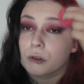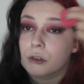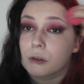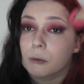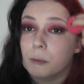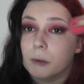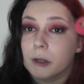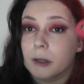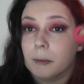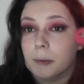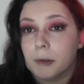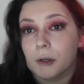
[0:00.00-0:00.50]

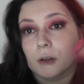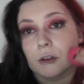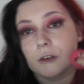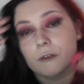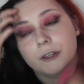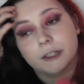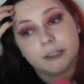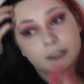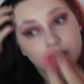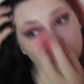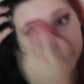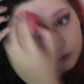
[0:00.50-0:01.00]
but there will be
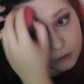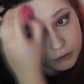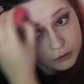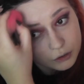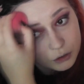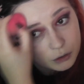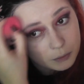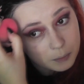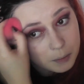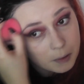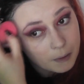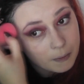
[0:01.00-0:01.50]
other
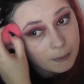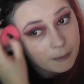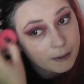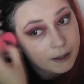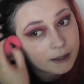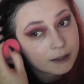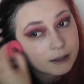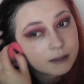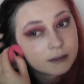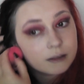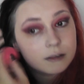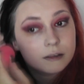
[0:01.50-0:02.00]
videos up
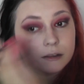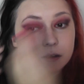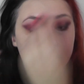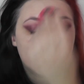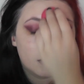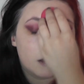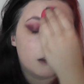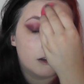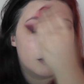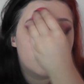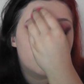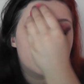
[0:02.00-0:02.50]
on there
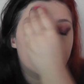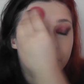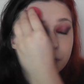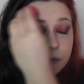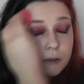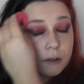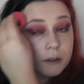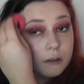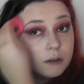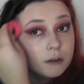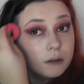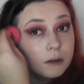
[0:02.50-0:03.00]

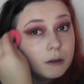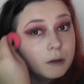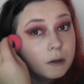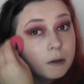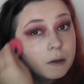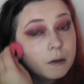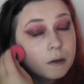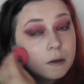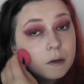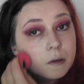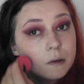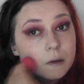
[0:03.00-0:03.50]
of
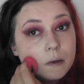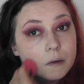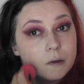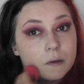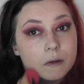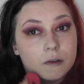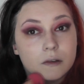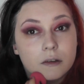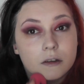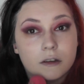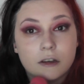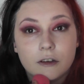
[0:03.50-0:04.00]

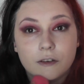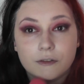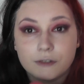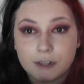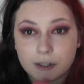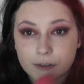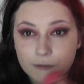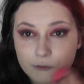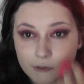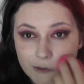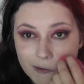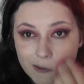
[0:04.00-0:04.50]

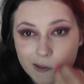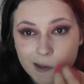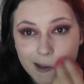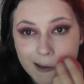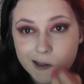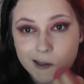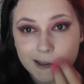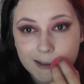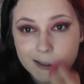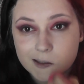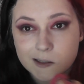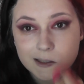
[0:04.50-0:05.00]

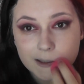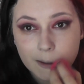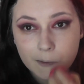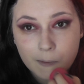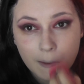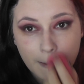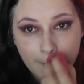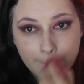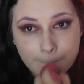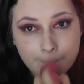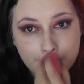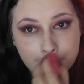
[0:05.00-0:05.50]
different
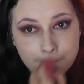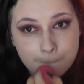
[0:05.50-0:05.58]
things.